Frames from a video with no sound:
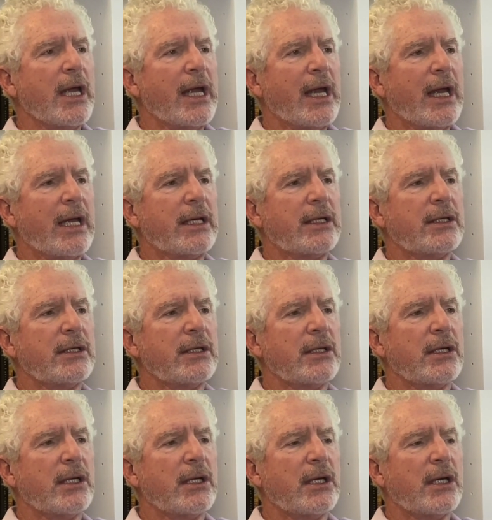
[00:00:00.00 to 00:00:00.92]
And
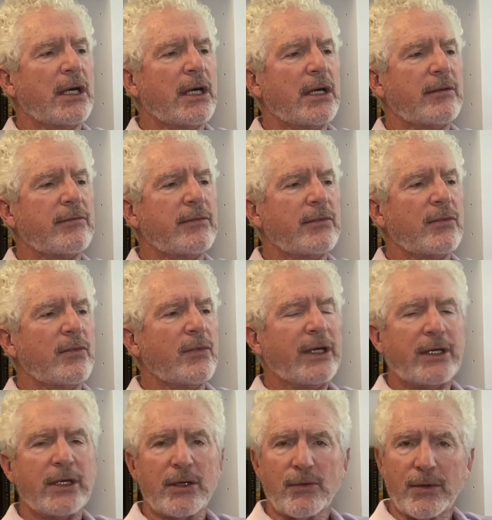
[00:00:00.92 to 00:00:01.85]
we
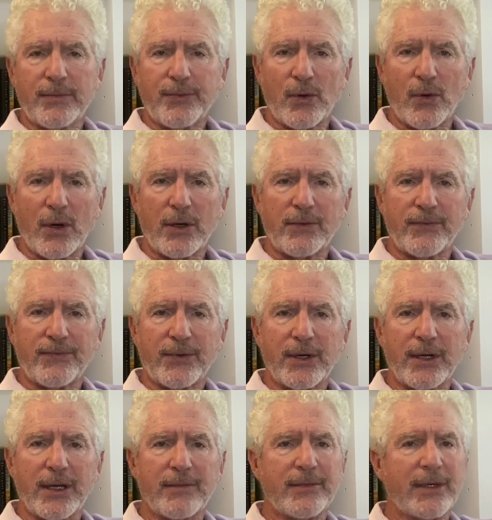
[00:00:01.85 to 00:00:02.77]
did a report for
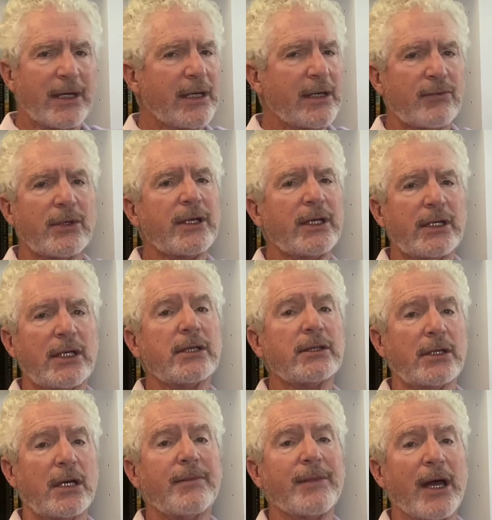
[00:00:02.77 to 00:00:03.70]
him, and it really
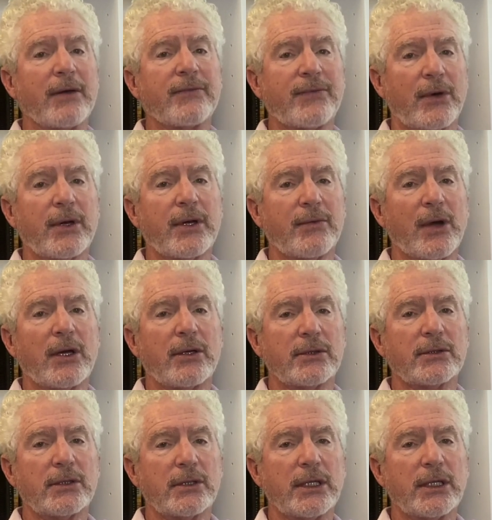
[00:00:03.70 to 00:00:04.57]
didn't come out very well.